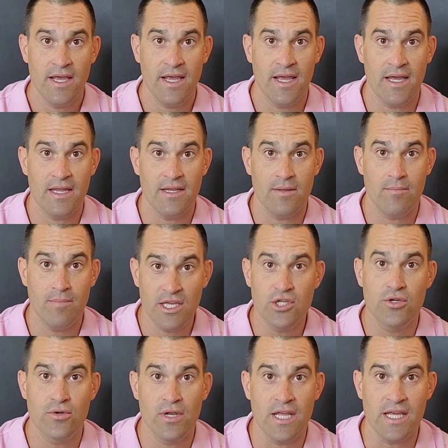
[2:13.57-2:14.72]
and meet
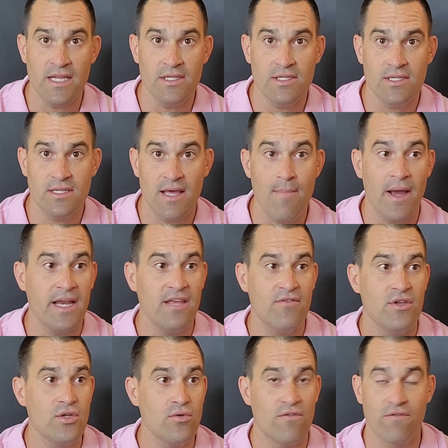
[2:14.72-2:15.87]
your needs. They might even
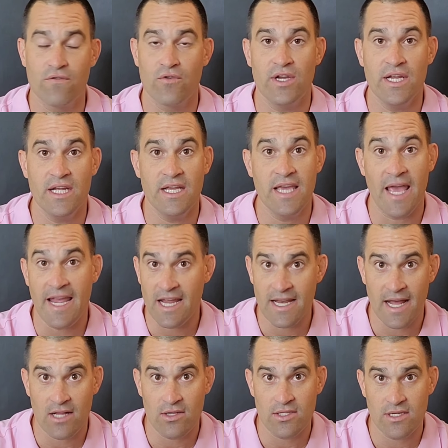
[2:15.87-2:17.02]
do a free gait
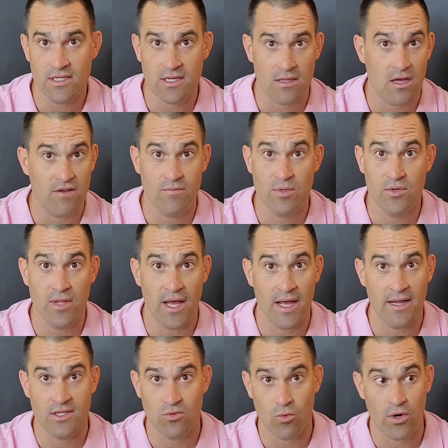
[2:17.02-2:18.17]
analysis. A lot of them do that.
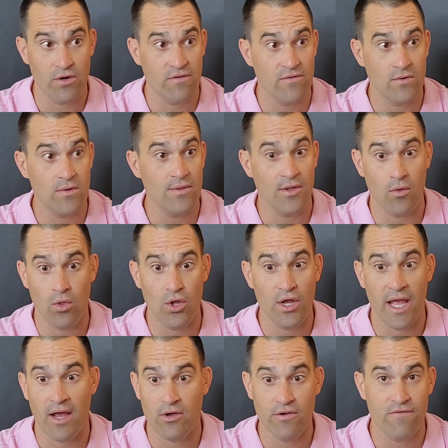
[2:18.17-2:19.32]
It's wonderful. They'll look
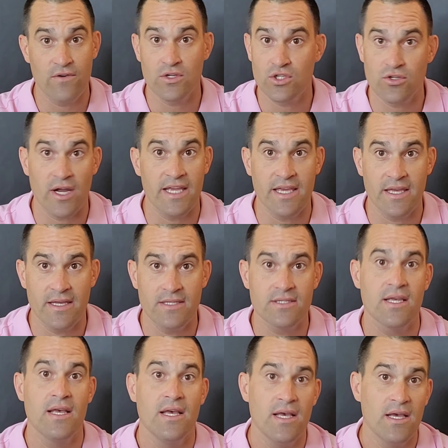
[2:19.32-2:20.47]
how your foot strike is,
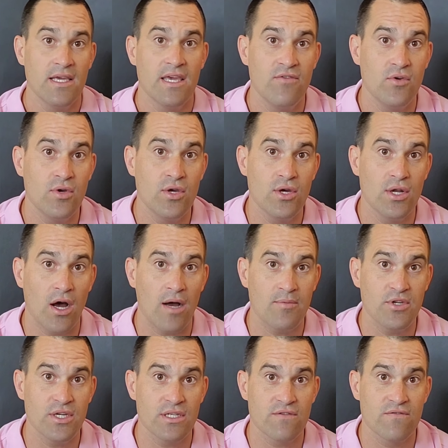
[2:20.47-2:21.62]
give you good
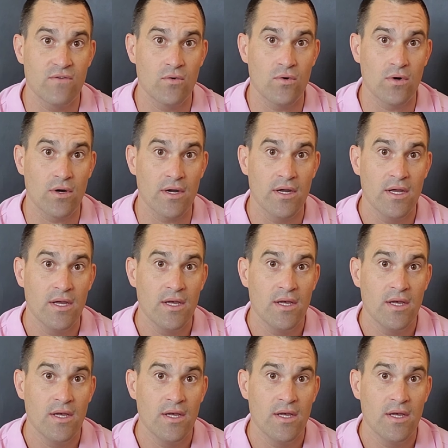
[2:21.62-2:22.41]
options for